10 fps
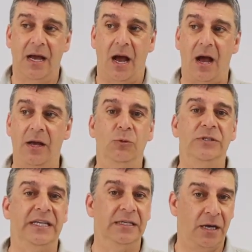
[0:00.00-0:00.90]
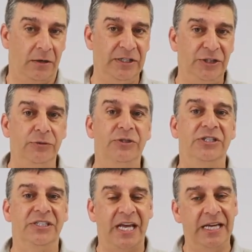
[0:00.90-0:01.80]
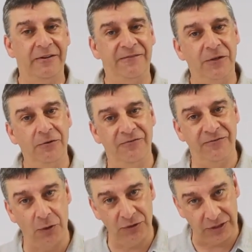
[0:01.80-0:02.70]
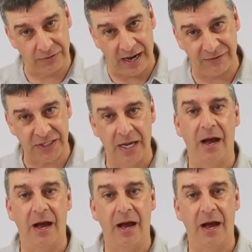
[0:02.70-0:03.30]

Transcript: I would encourage you to take a few photographs